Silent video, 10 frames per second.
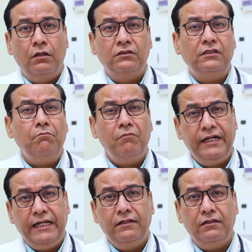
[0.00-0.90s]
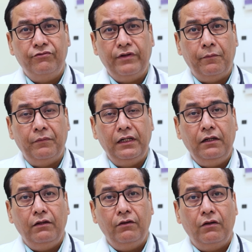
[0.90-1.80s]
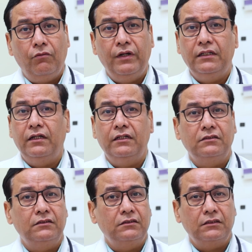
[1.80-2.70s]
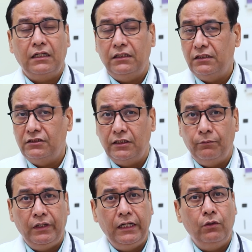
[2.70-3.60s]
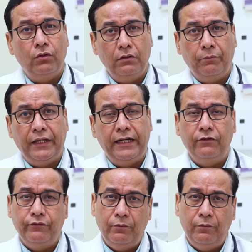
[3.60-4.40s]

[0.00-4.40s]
somebody in the family, whether it's the sibling or the parent,